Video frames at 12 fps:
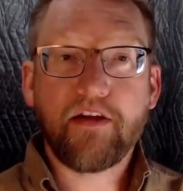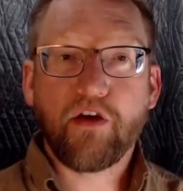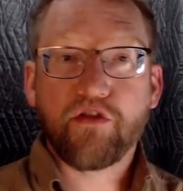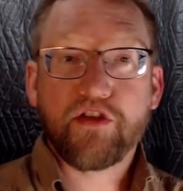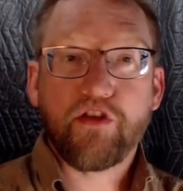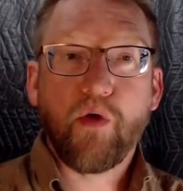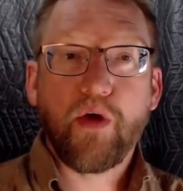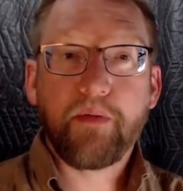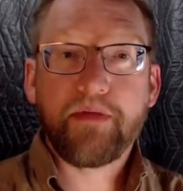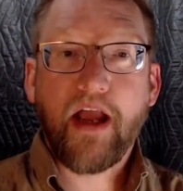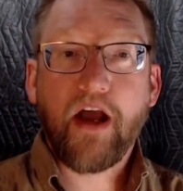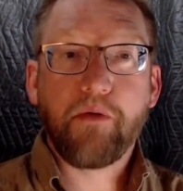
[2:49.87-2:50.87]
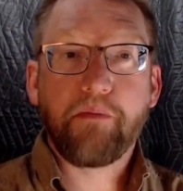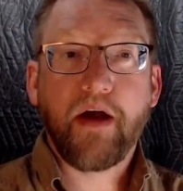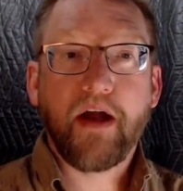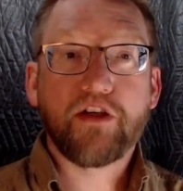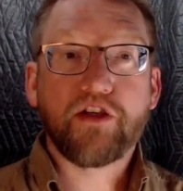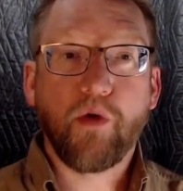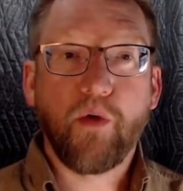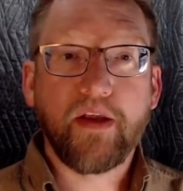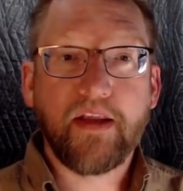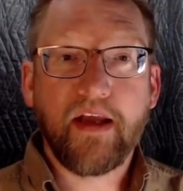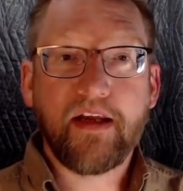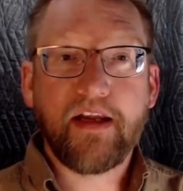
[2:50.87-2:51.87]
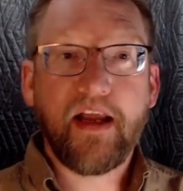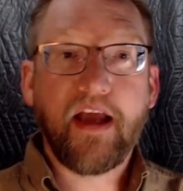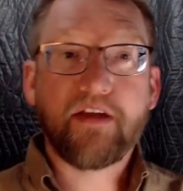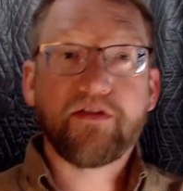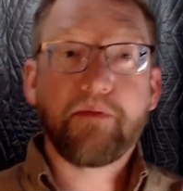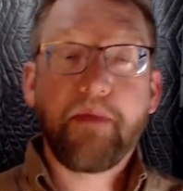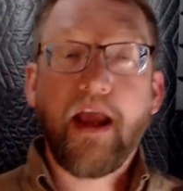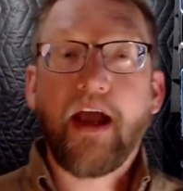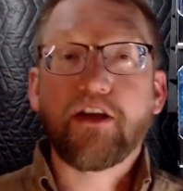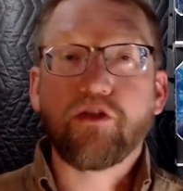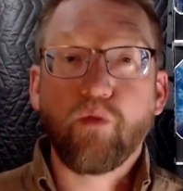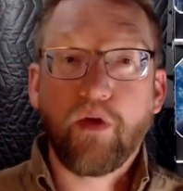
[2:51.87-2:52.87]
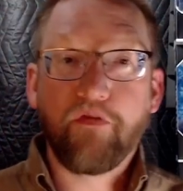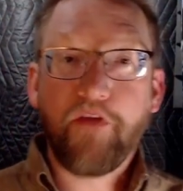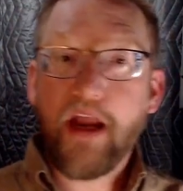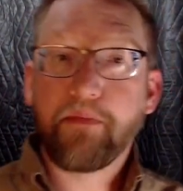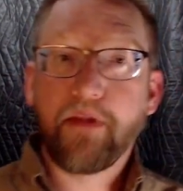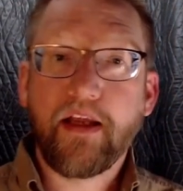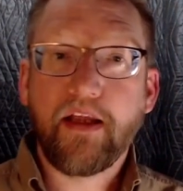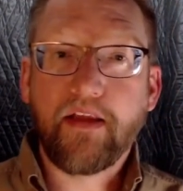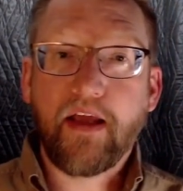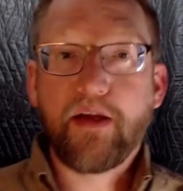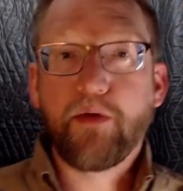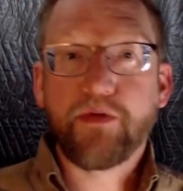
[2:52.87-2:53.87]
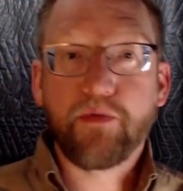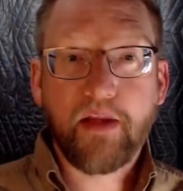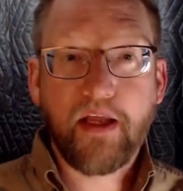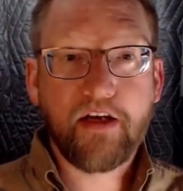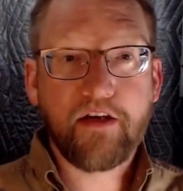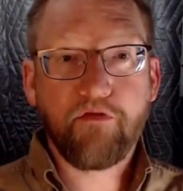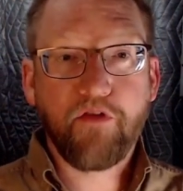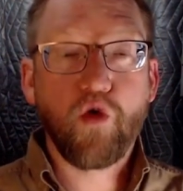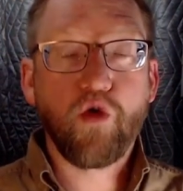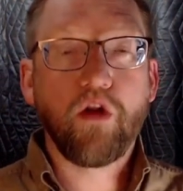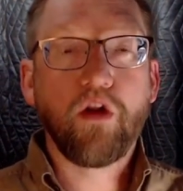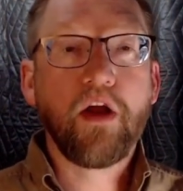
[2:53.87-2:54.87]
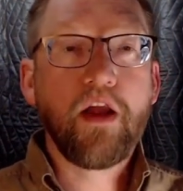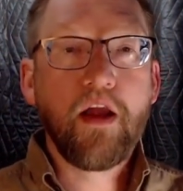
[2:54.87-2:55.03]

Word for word: slow him down by showing that he has a match with family and that he was related to Vogel.